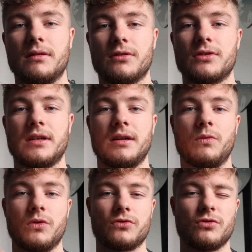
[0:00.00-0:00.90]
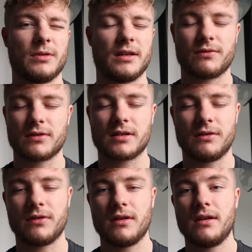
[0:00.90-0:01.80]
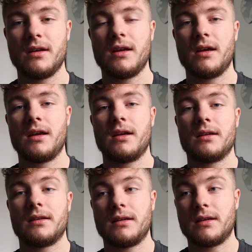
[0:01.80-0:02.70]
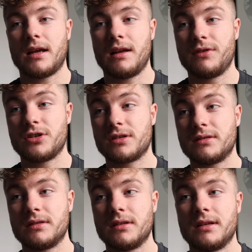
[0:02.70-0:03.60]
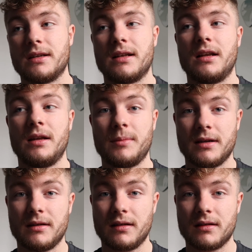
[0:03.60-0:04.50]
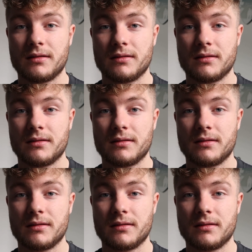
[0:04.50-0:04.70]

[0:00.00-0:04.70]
there's a wardrobe and different stuff. Television, limited,